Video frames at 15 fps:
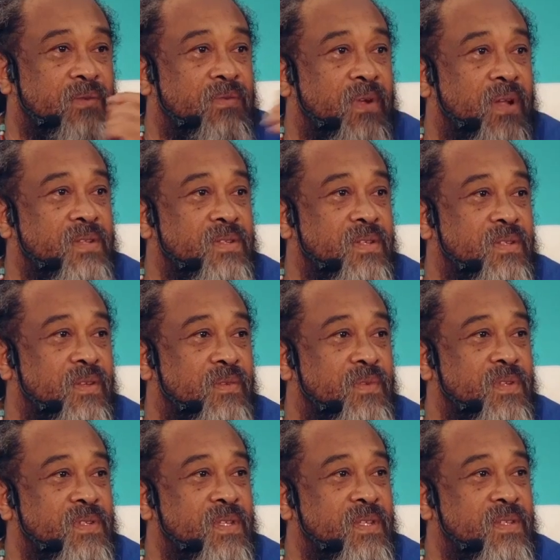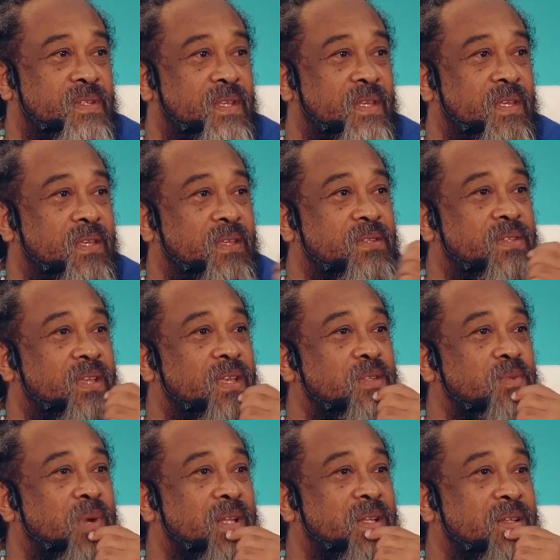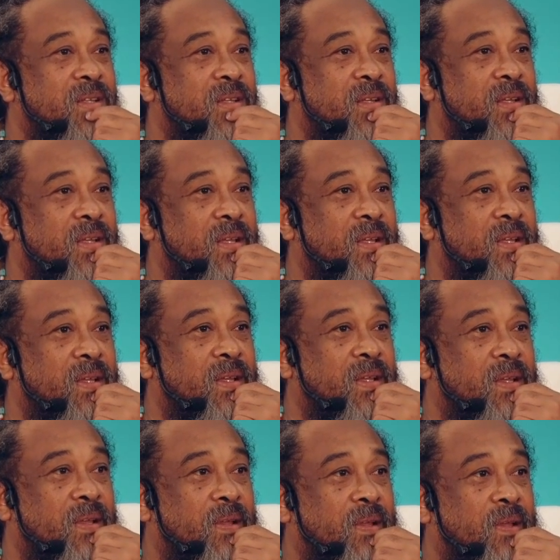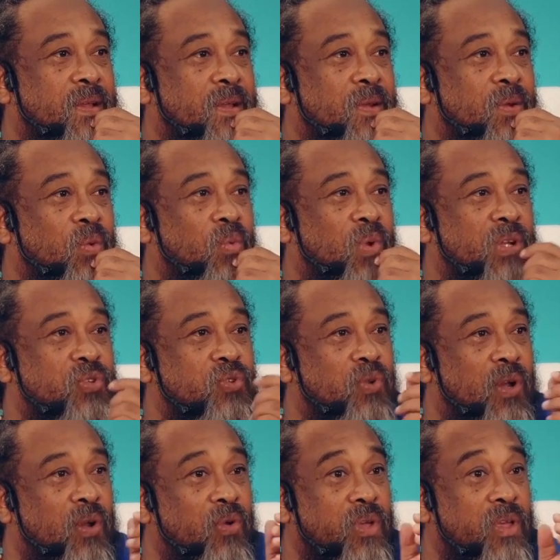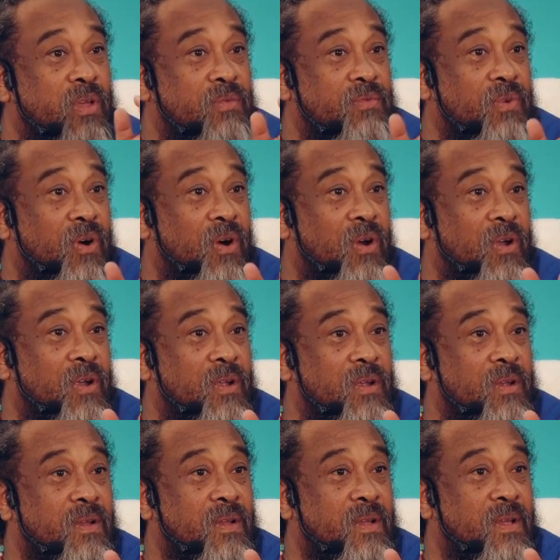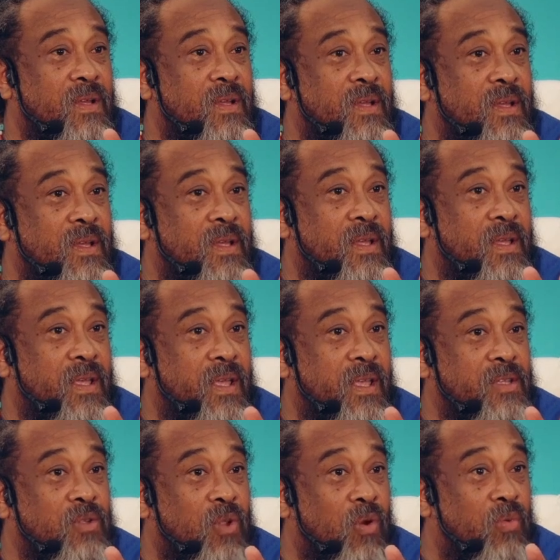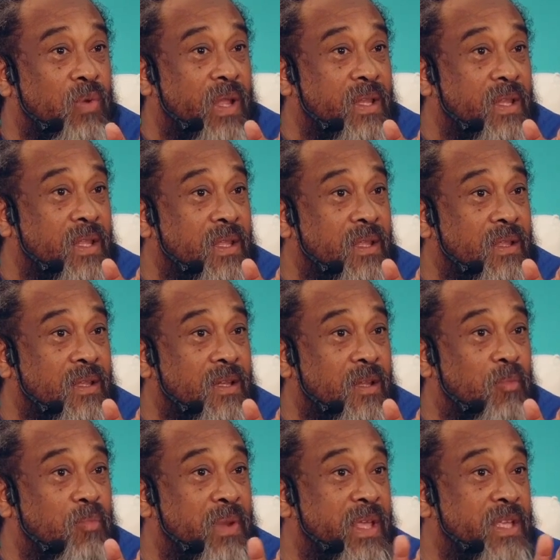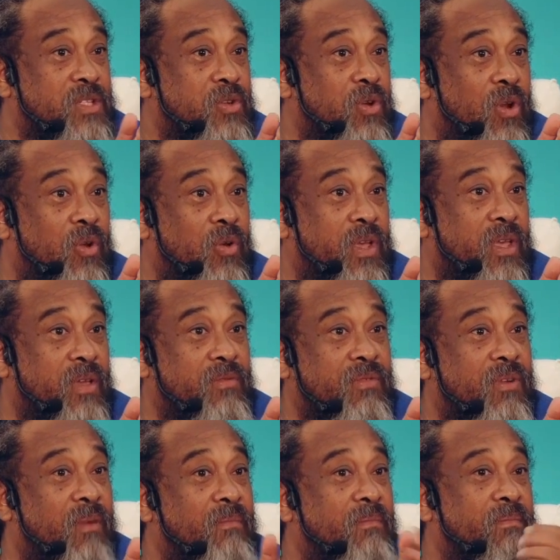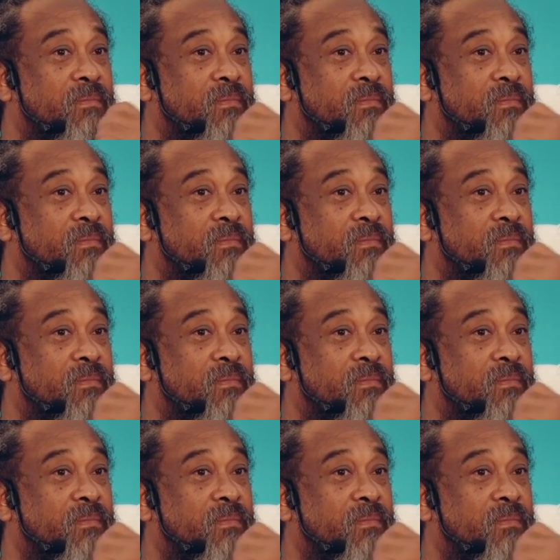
Francis of Assisi, he says what? What you are looking for is already the place you are looking from.